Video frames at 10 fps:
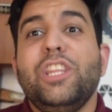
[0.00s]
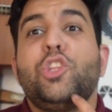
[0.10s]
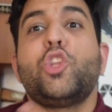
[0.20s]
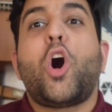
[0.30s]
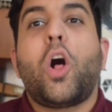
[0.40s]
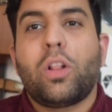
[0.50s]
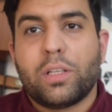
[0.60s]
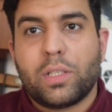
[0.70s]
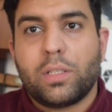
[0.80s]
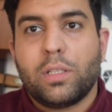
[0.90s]
in
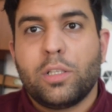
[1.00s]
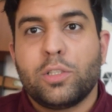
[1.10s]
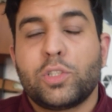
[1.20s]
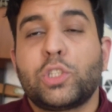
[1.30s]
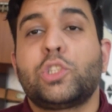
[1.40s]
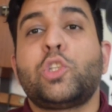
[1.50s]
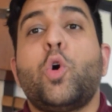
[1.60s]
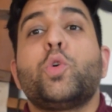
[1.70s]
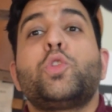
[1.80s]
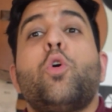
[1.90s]
dollar,
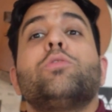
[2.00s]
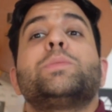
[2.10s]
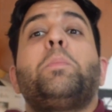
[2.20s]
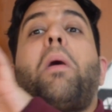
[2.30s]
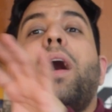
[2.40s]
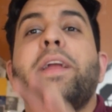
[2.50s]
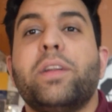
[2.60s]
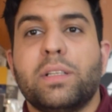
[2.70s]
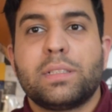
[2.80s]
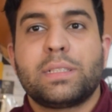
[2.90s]
so those
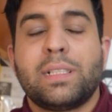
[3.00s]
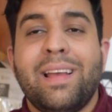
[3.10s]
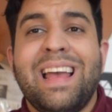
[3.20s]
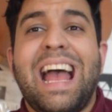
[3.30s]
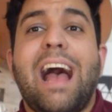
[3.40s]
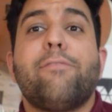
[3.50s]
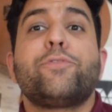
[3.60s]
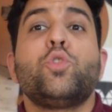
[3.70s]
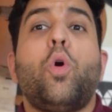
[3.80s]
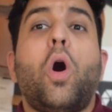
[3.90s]
buyers
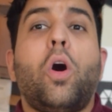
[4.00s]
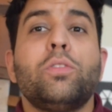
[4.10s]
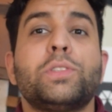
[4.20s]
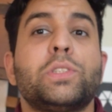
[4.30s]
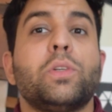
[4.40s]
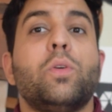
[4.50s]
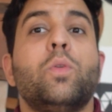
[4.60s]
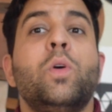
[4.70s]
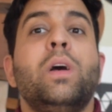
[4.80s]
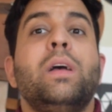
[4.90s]
have to
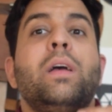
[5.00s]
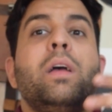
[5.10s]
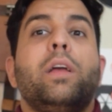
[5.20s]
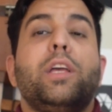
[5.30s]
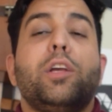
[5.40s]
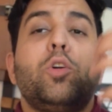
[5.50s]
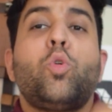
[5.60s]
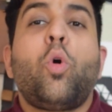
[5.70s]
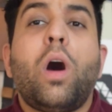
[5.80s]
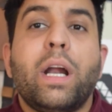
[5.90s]
also
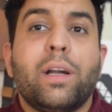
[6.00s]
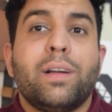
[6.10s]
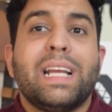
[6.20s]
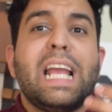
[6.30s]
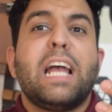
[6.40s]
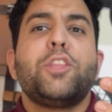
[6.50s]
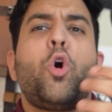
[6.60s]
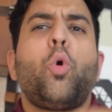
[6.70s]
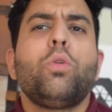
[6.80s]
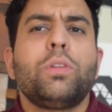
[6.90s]
inquire
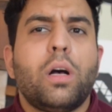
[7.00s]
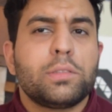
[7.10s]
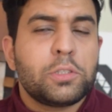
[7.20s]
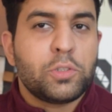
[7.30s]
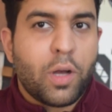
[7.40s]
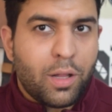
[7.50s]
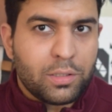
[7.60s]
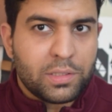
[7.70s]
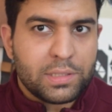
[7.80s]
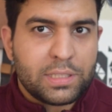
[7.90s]
and hold on to
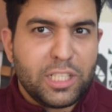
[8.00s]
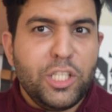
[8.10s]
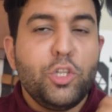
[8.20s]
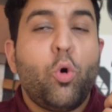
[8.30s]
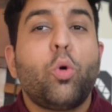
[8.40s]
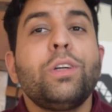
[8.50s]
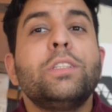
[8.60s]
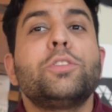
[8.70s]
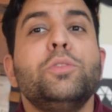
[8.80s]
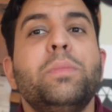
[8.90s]
dollars in
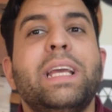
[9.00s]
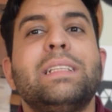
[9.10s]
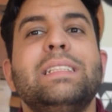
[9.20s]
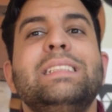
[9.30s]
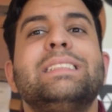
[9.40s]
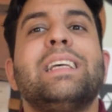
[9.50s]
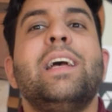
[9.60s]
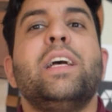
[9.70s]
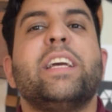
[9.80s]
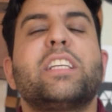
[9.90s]
order to make
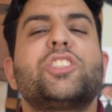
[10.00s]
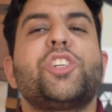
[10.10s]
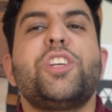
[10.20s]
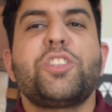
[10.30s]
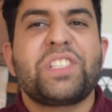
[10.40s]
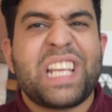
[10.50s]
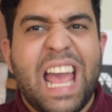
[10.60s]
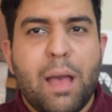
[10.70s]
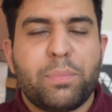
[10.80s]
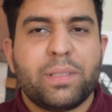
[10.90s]
these
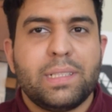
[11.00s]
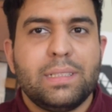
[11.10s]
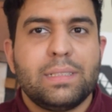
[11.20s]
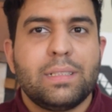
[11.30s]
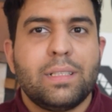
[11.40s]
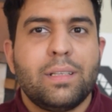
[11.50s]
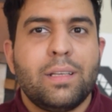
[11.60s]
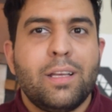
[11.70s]
exchanges happen,